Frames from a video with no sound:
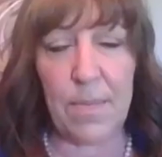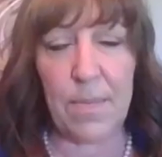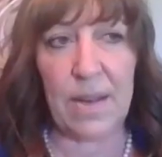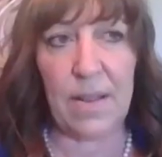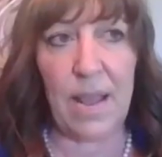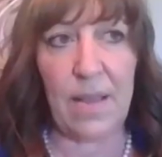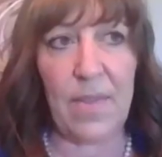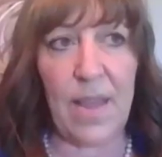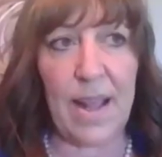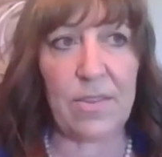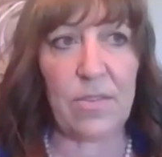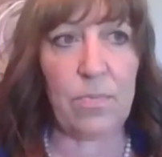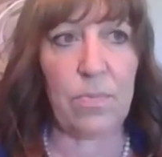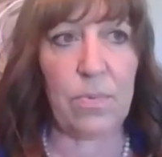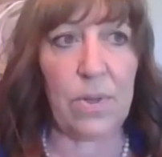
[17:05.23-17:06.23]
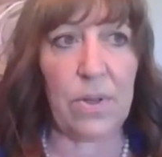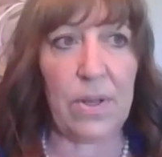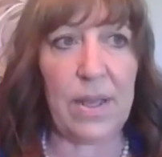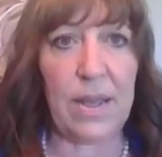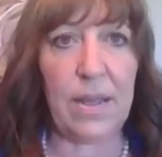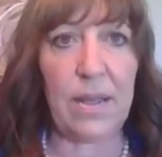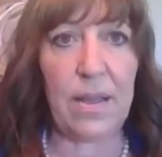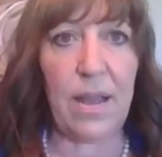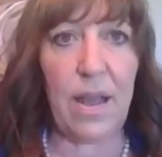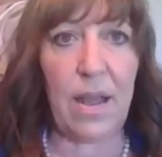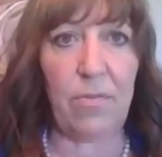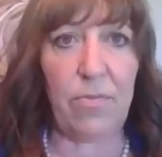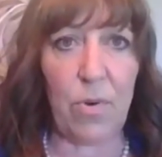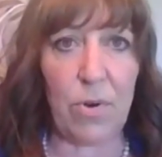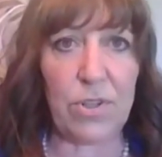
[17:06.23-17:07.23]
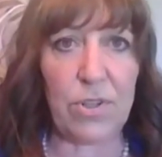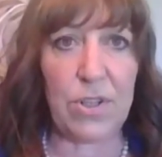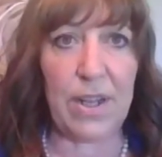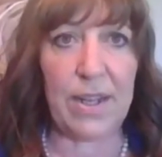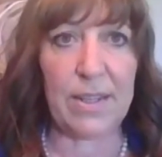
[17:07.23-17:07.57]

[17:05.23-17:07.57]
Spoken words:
and that's really unfortunate